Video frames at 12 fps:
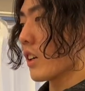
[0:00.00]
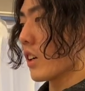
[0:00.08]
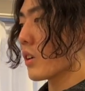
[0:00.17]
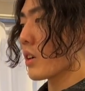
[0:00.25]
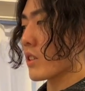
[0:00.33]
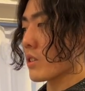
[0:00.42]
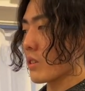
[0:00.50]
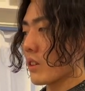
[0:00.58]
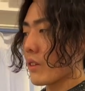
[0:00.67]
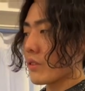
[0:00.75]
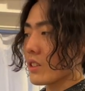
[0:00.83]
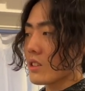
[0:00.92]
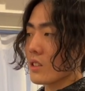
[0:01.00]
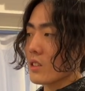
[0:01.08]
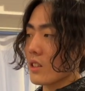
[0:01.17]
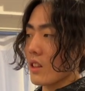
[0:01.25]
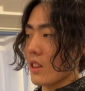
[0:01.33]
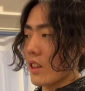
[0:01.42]
okay, so if this is
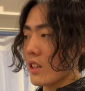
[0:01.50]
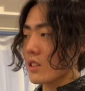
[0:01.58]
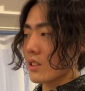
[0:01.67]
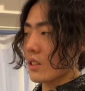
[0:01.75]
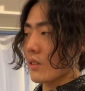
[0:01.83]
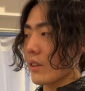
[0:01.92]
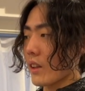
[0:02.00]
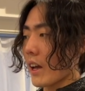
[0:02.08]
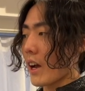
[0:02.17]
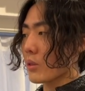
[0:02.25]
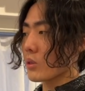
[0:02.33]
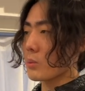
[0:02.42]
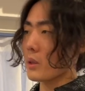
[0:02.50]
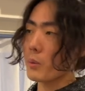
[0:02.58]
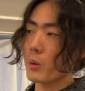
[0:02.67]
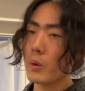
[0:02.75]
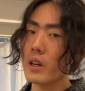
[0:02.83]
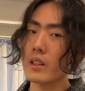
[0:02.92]
this stiff, then how do
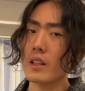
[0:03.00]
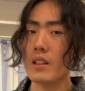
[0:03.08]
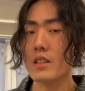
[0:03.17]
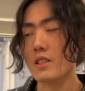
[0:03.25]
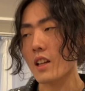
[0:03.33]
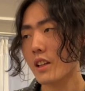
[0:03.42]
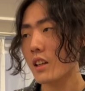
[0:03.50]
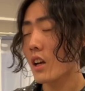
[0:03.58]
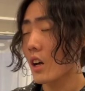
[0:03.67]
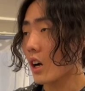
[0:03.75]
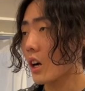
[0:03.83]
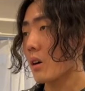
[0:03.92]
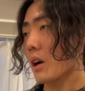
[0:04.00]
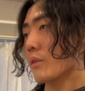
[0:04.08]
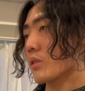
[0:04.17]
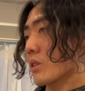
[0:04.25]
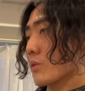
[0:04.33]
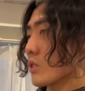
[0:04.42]
people wear it? And he's like, oh,
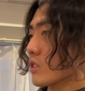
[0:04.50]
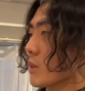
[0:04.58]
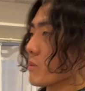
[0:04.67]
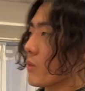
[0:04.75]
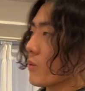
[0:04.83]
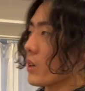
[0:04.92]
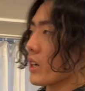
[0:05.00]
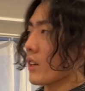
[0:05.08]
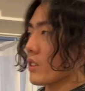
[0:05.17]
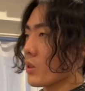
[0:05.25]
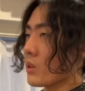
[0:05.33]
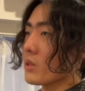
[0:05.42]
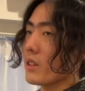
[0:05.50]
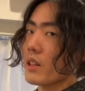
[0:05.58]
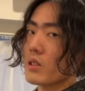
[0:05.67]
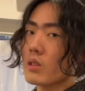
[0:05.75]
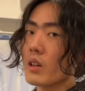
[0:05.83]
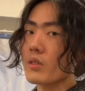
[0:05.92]
after a few times of wear, it's going to get
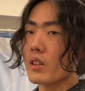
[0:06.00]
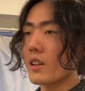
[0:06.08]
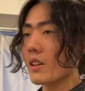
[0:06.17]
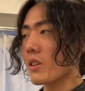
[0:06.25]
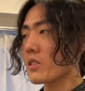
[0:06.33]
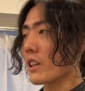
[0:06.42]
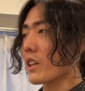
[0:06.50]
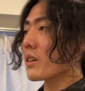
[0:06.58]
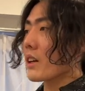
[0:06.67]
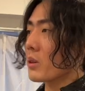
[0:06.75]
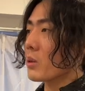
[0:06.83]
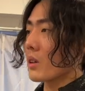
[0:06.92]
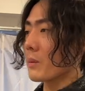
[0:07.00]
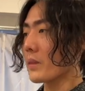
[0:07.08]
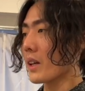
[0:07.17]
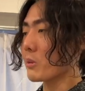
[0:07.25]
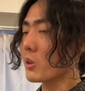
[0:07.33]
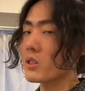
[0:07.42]
softer. And I was like, okay, cool,
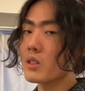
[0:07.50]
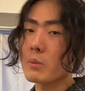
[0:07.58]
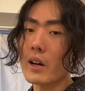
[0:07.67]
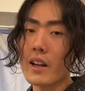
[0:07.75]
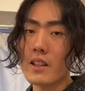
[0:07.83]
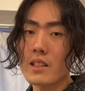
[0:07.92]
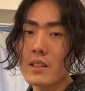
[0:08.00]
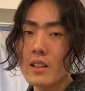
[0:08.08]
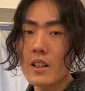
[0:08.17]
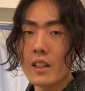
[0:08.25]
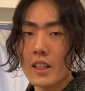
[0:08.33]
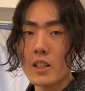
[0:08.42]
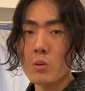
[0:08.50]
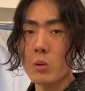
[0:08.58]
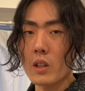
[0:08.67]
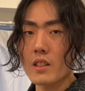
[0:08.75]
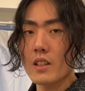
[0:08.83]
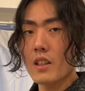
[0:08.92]
then I'm going to buy it. Guess
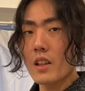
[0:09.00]
what?